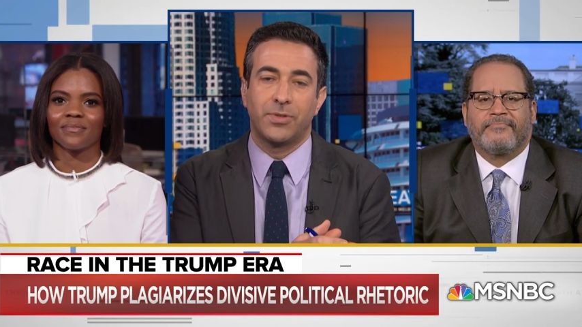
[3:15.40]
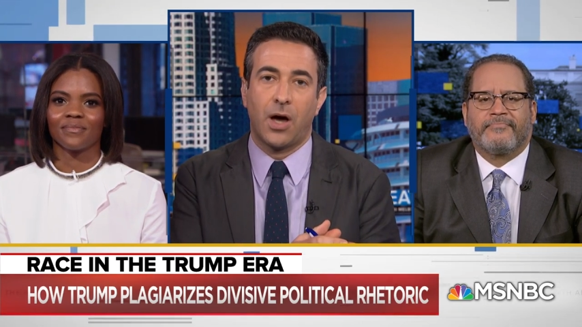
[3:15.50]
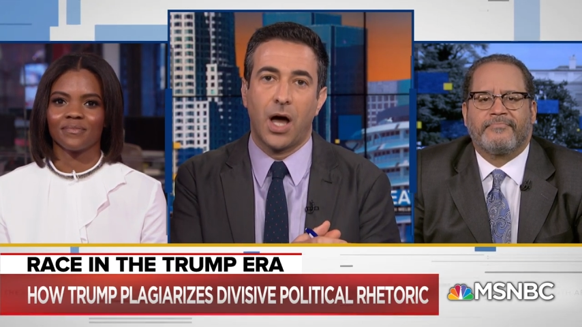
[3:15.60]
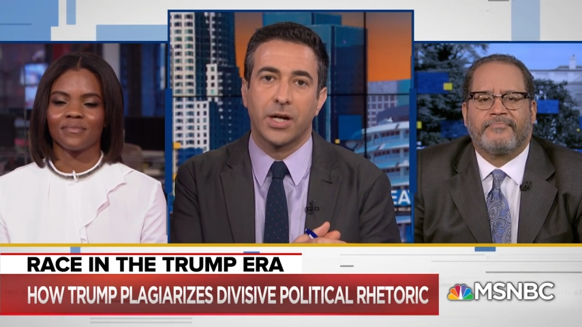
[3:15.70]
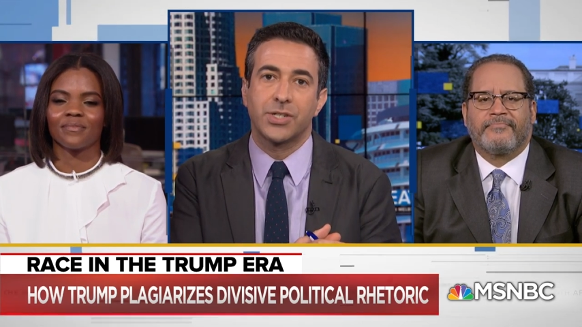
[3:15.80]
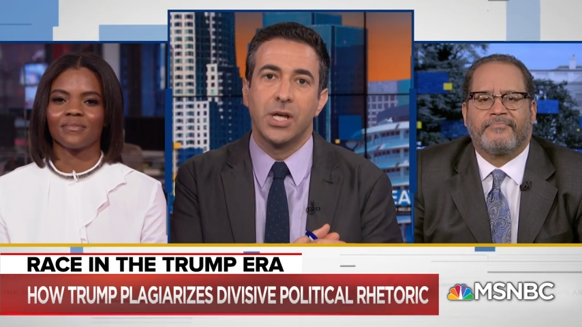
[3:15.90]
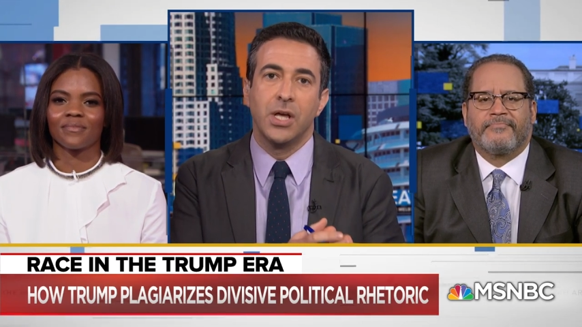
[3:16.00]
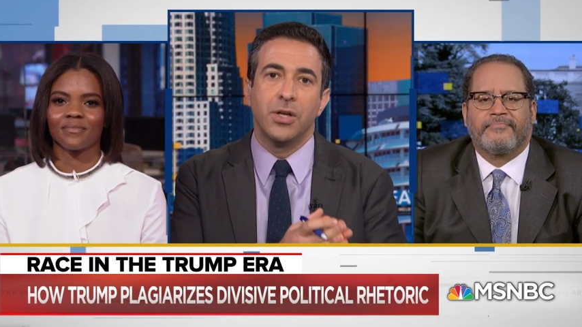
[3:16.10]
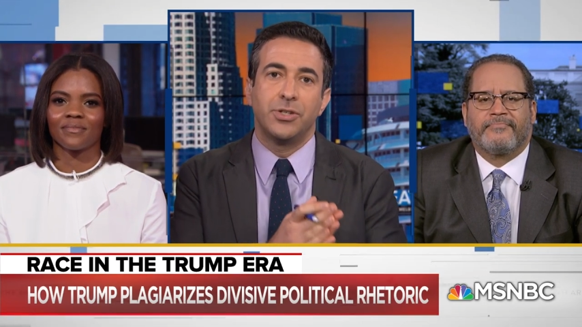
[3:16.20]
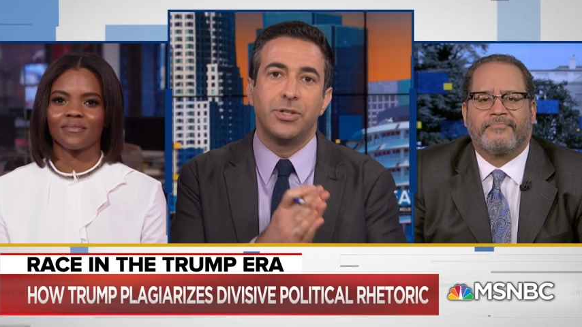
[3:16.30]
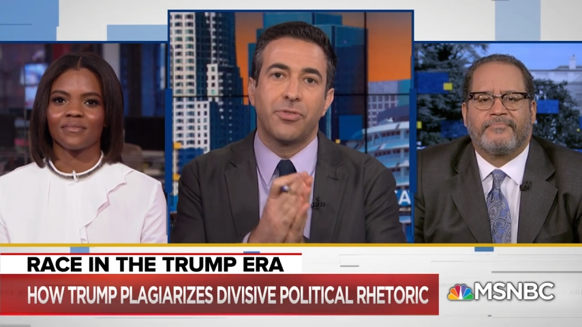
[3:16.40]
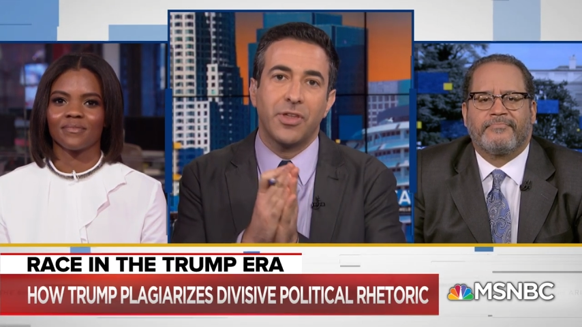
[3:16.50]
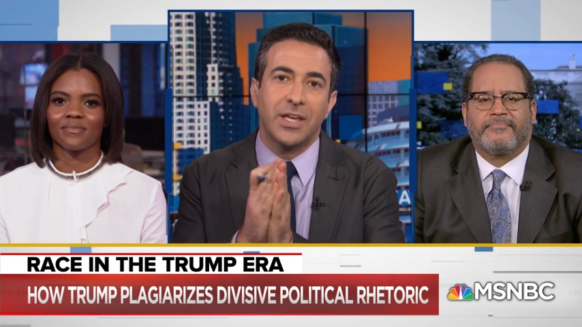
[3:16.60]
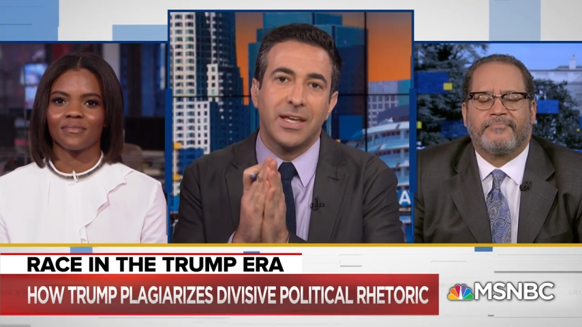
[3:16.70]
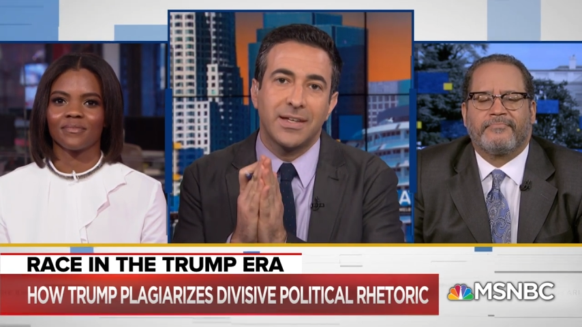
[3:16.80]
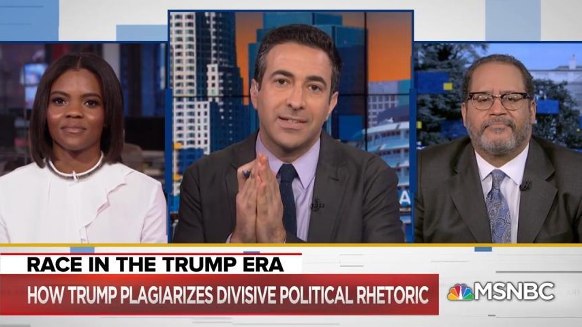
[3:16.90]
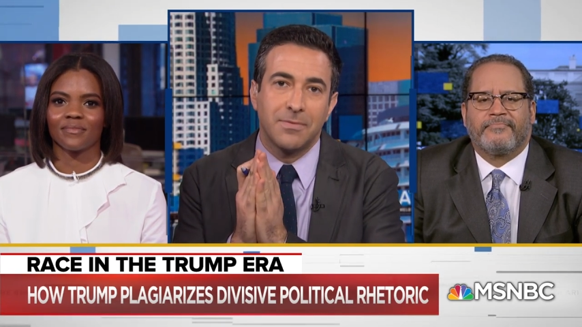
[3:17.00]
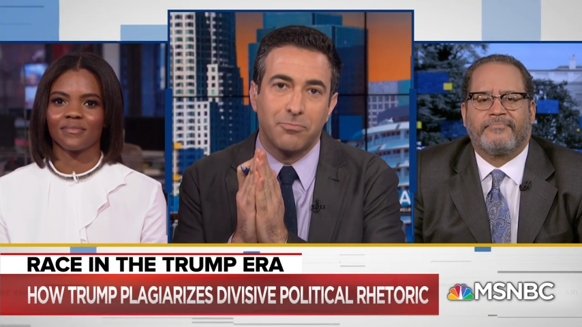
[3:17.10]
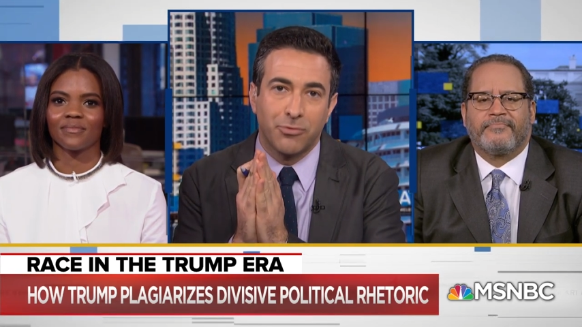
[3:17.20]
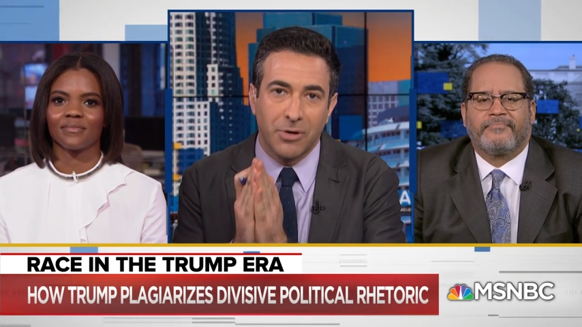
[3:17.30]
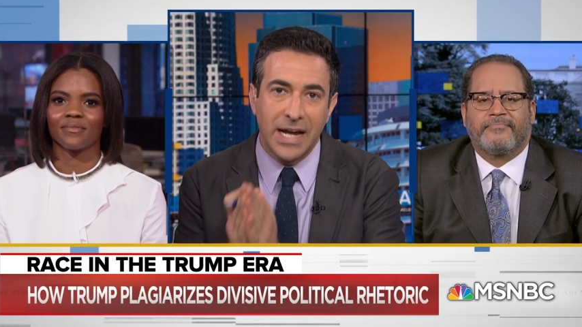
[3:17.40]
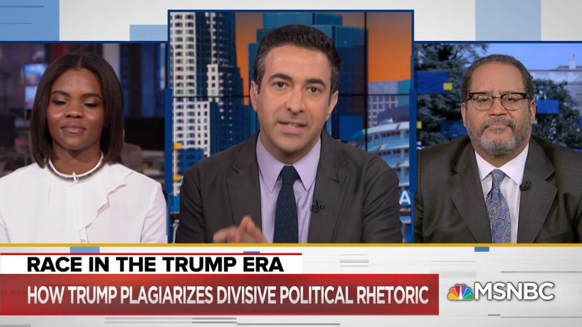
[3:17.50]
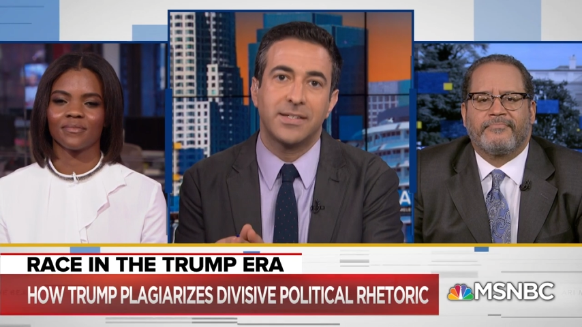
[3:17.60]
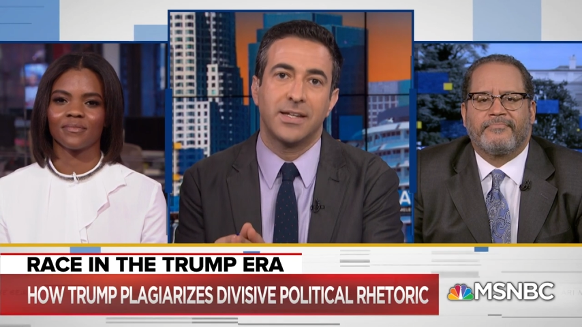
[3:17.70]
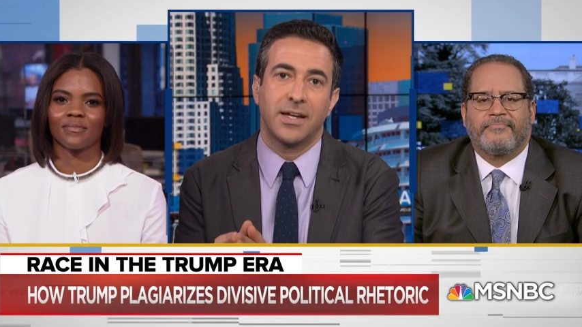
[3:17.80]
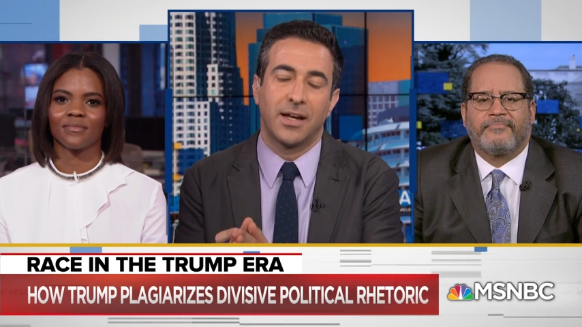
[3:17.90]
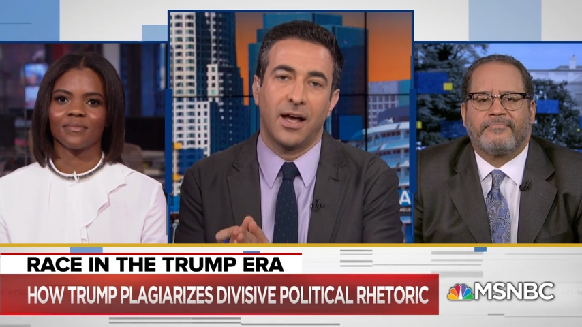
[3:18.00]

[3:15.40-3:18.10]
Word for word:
Speaker 1: talks, do you think he is embracing